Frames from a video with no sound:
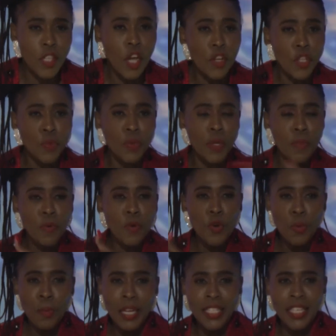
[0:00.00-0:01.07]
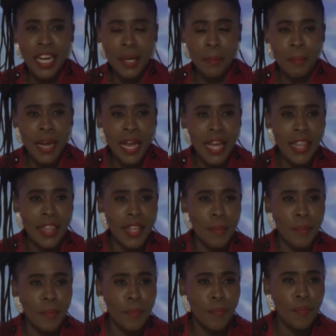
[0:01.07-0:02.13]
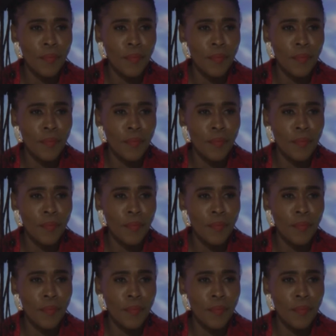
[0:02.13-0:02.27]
Those people, you must admire them.